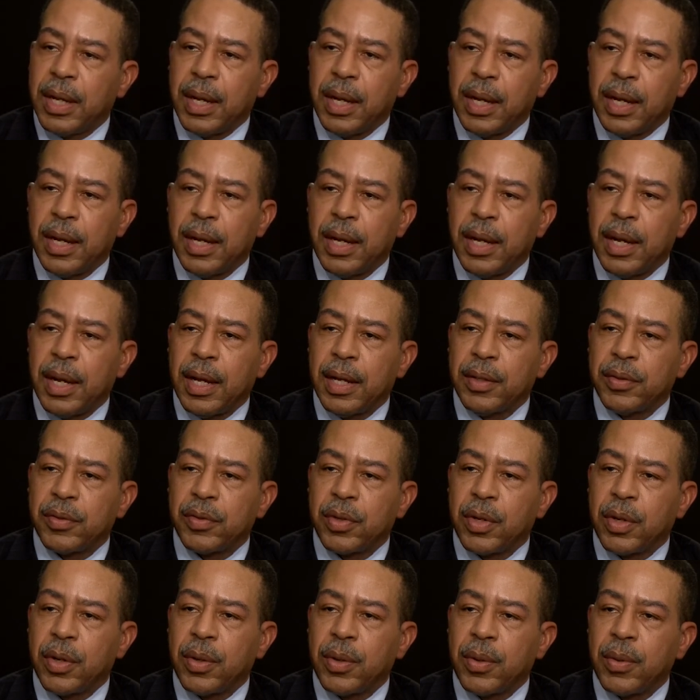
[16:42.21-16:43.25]
And
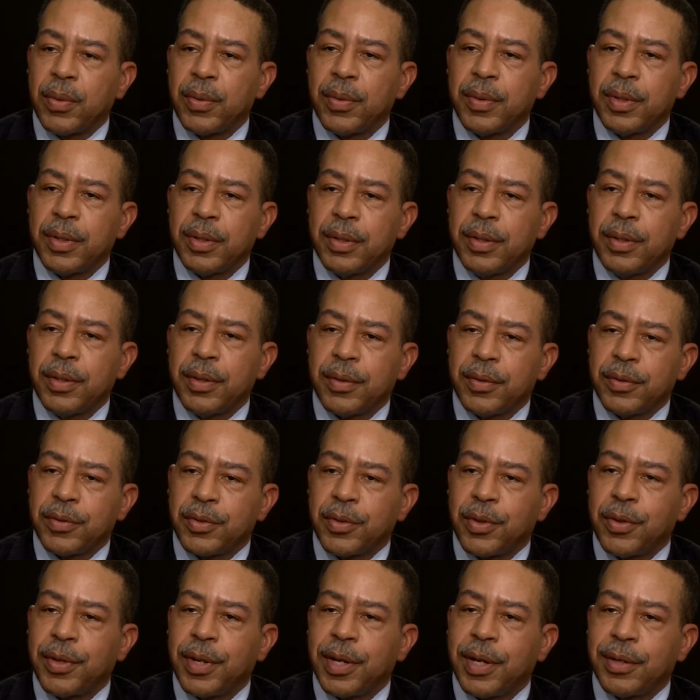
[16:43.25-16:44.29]
so, you know,
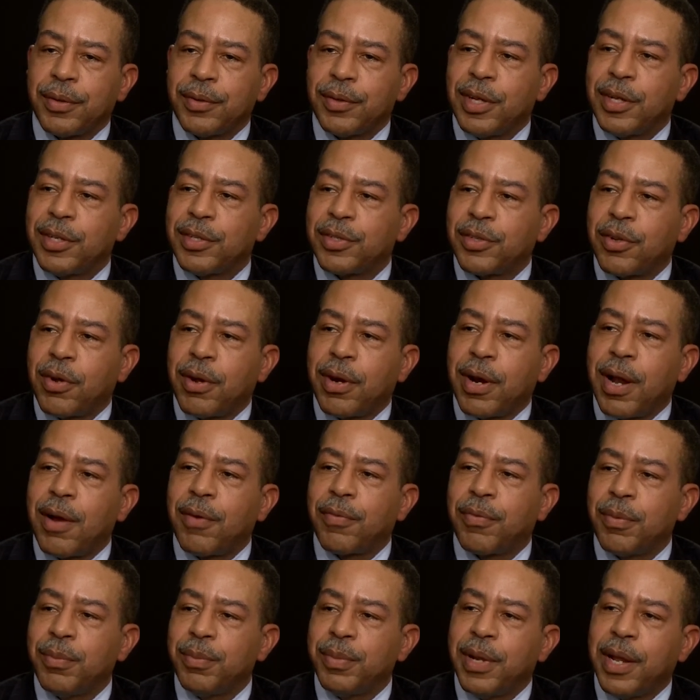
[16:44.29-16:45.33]
so they start
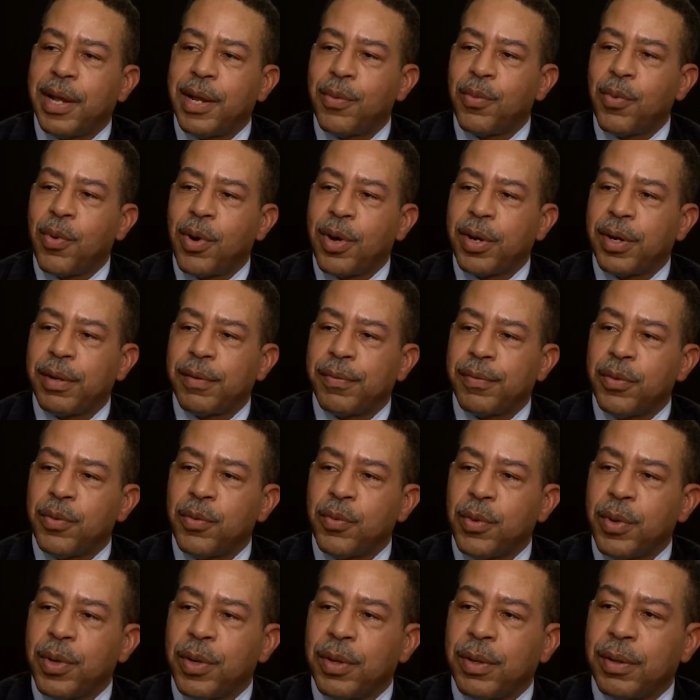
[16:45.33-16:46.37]
out from day one, if you
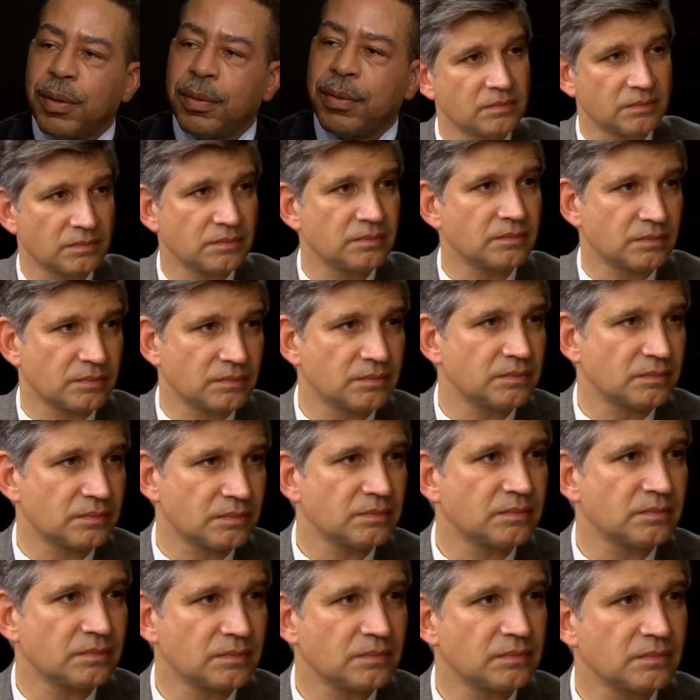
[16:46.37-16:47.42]
will,
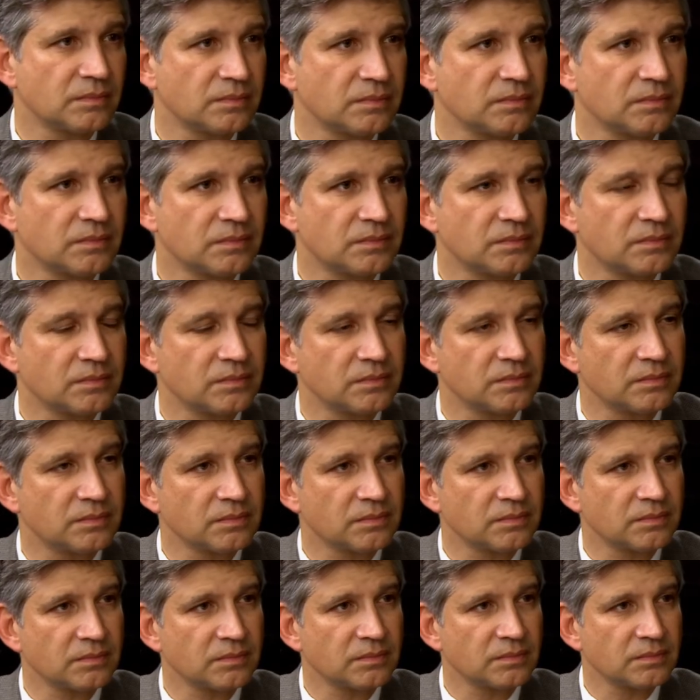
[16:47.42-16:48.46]
disadvantaged. In the
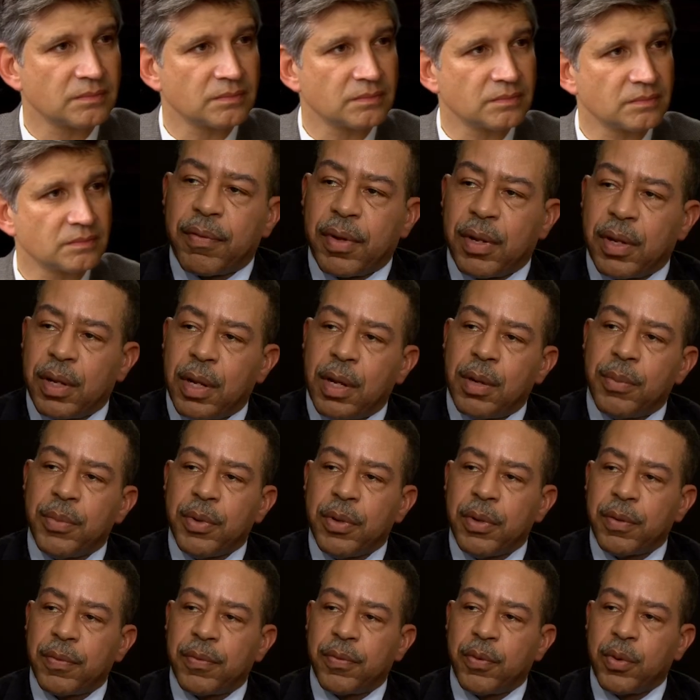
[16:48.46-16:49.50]
District of
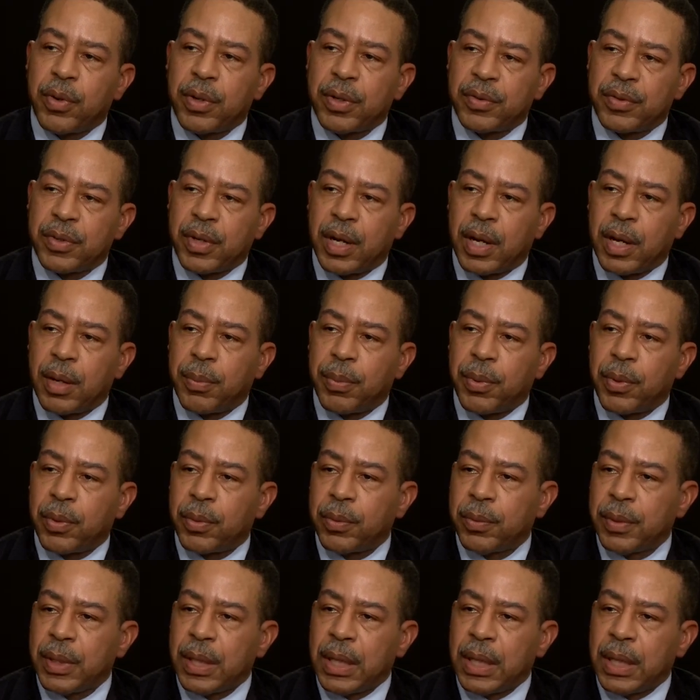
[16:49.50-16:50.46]
Columbia, for example,